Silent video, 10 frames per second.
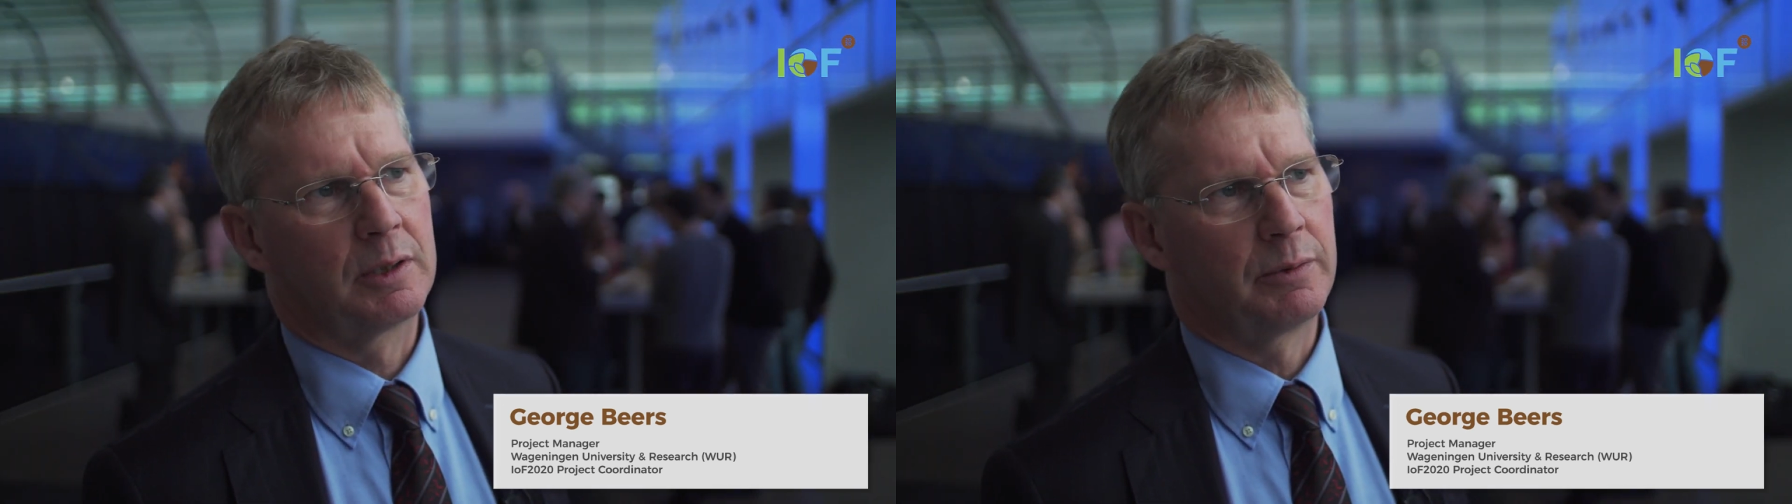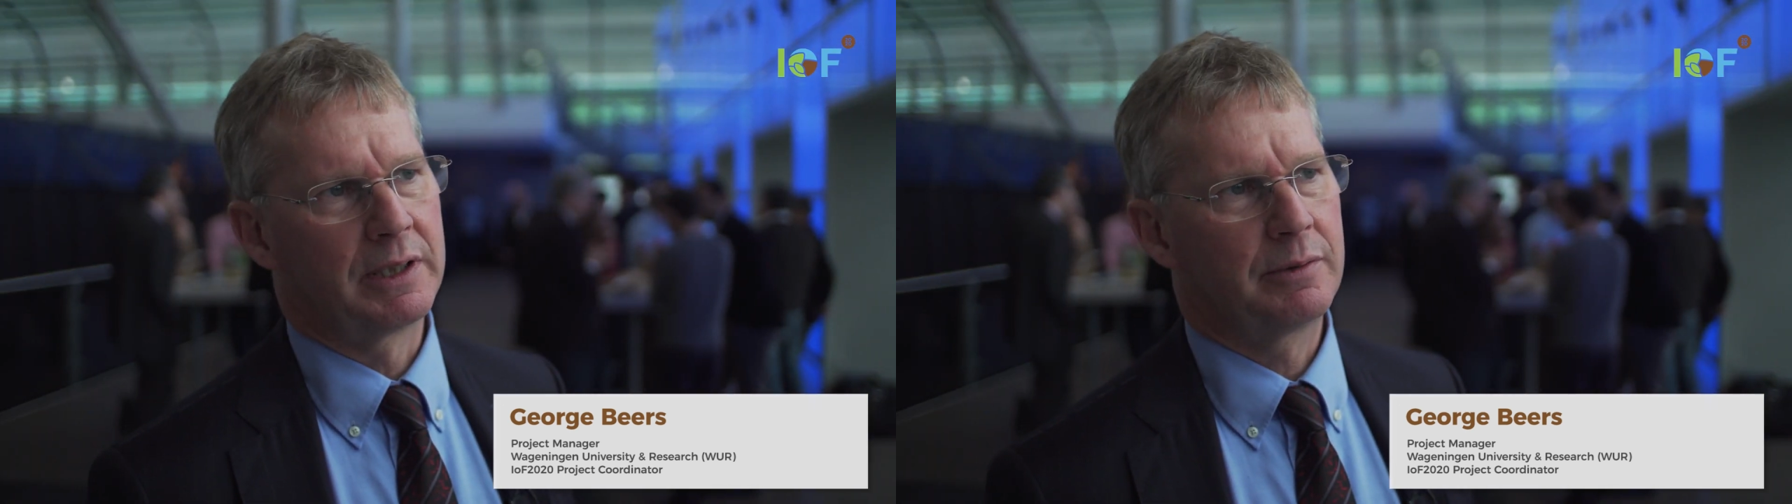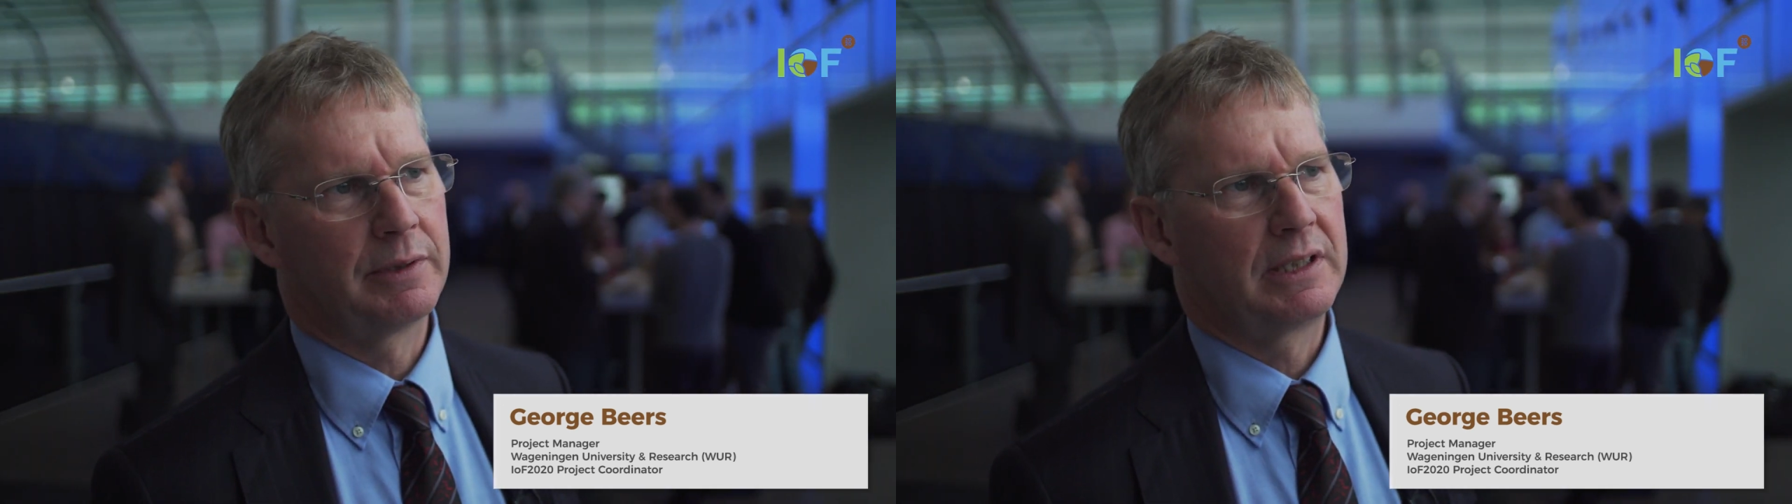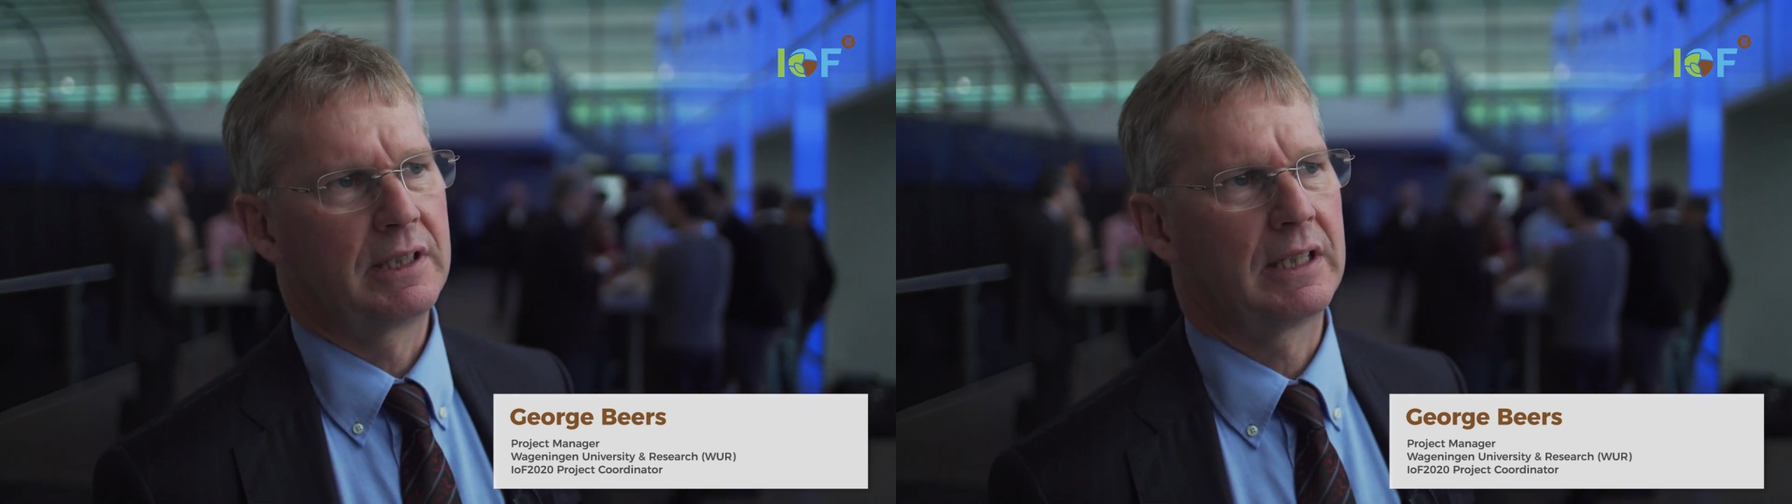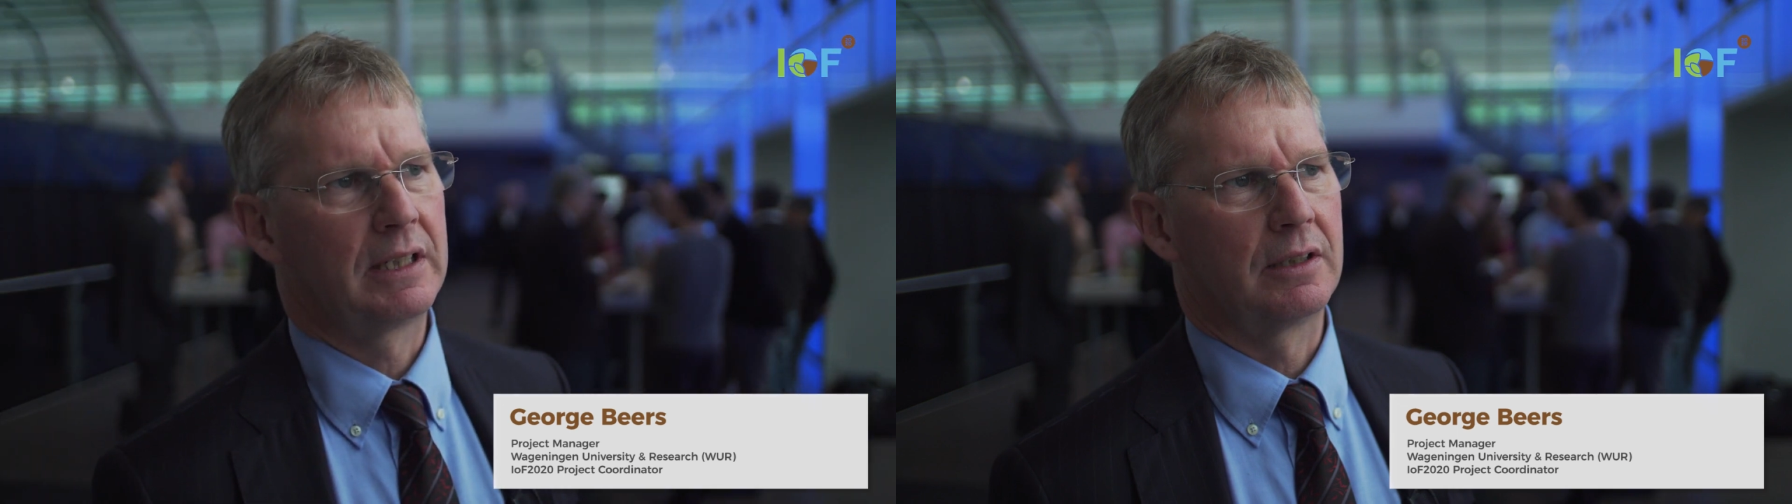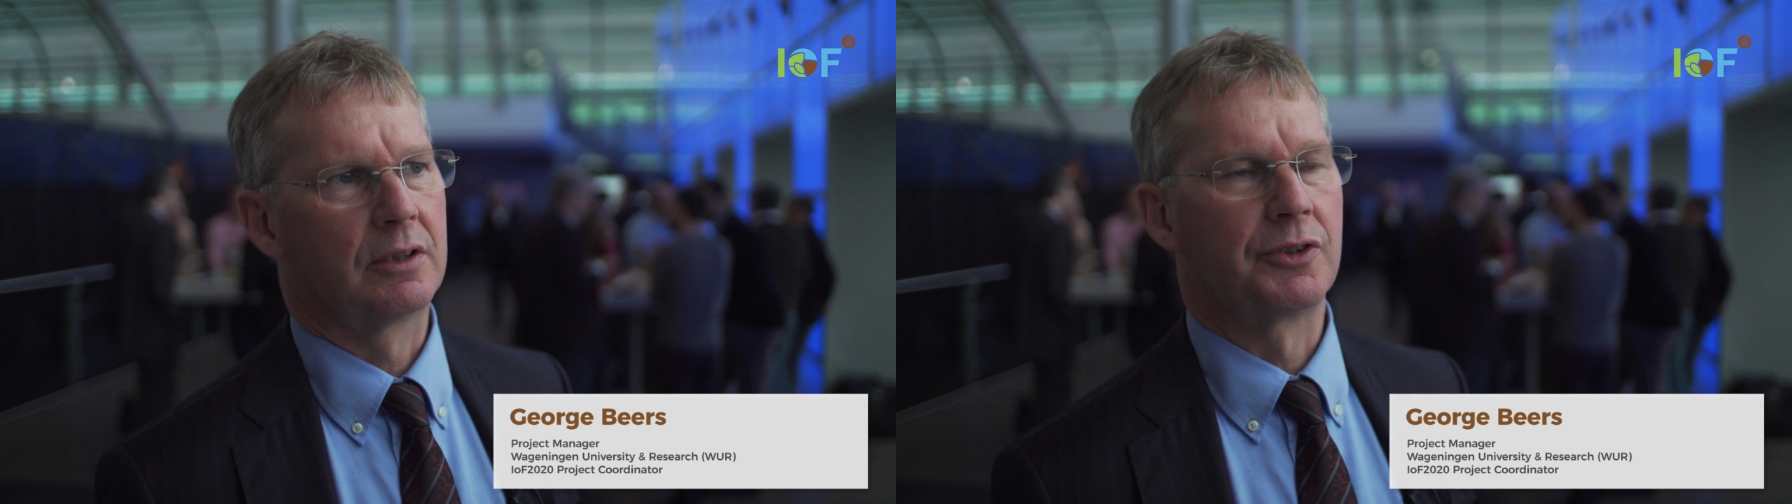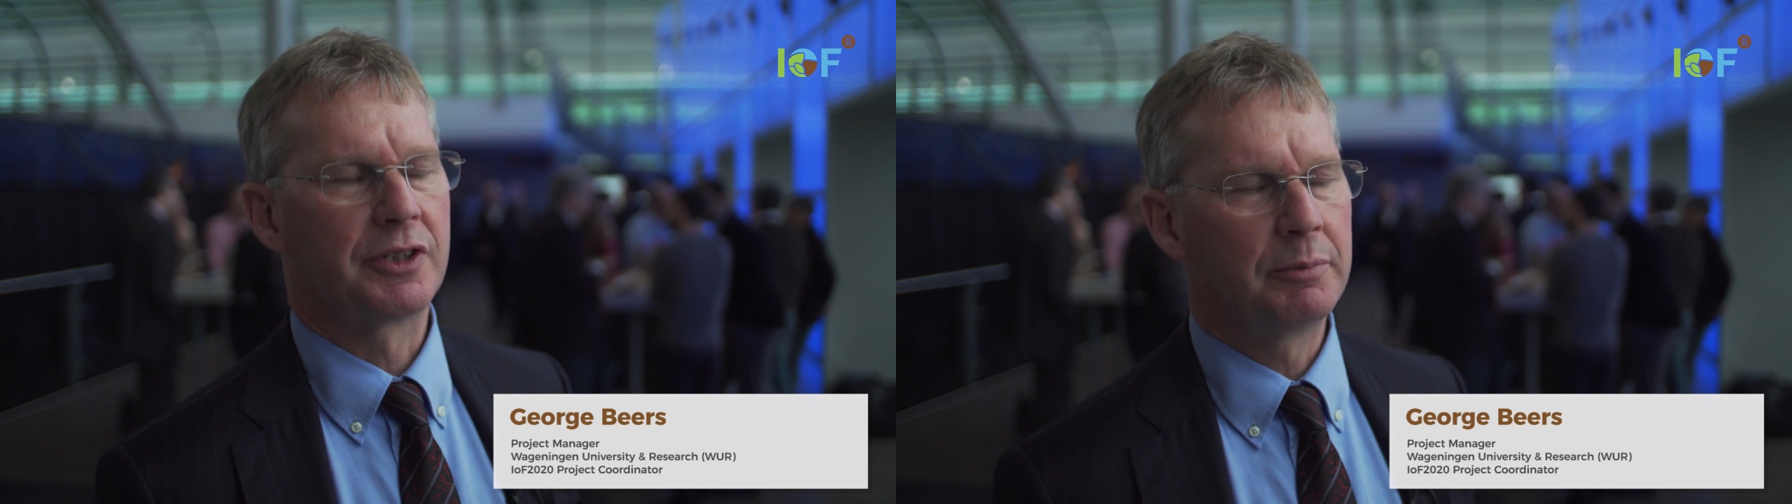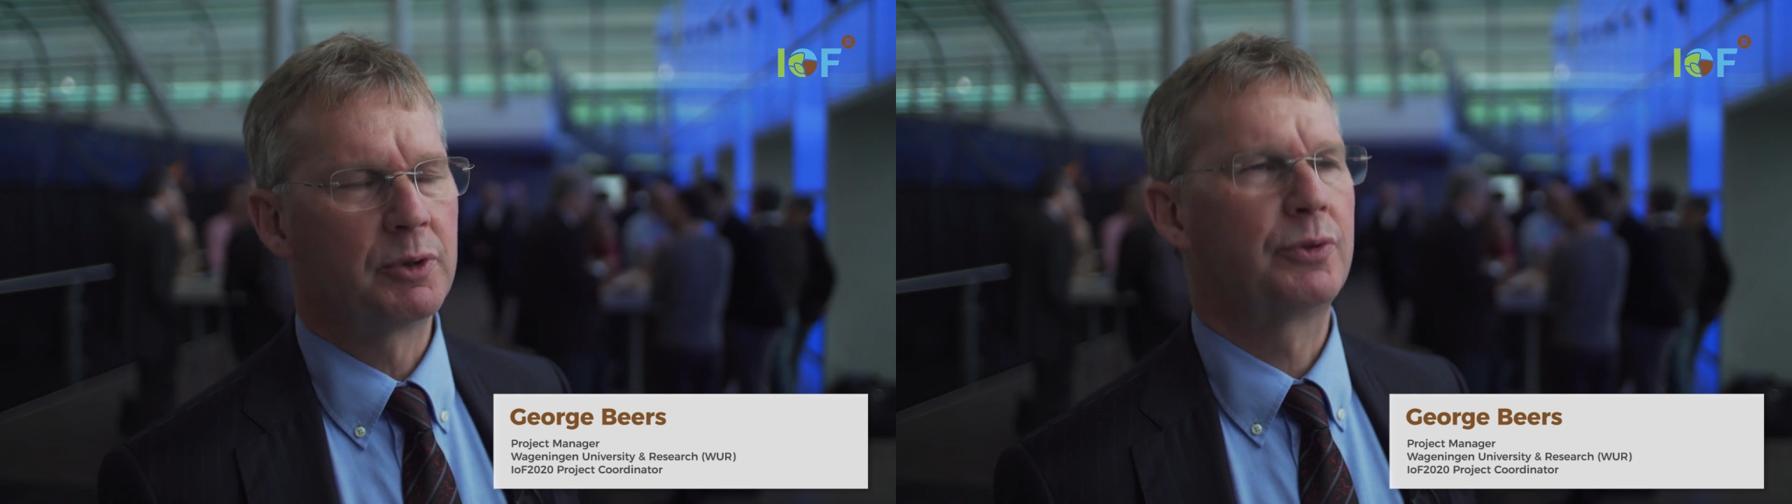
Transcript: 2020 can contribute